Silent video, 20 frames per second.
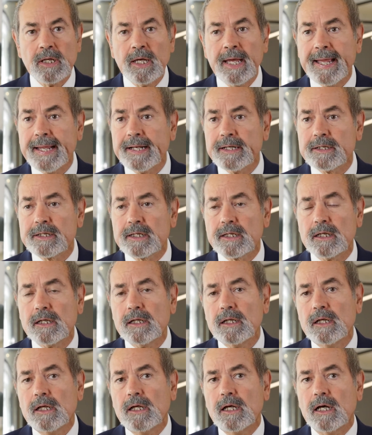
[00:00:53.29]
And
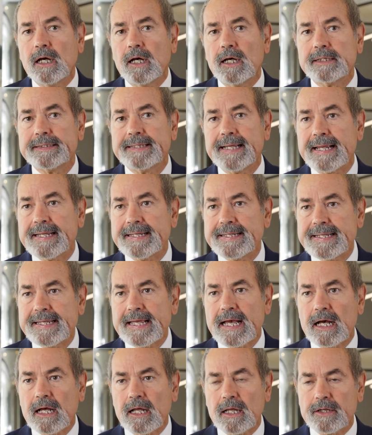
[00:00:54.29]
the
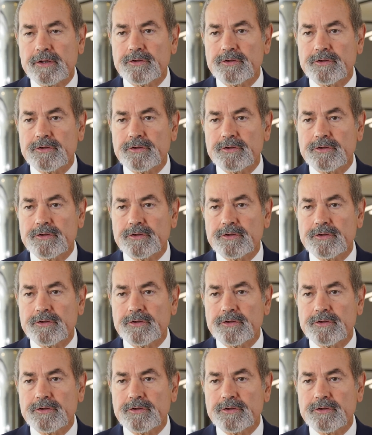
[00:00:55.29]
idea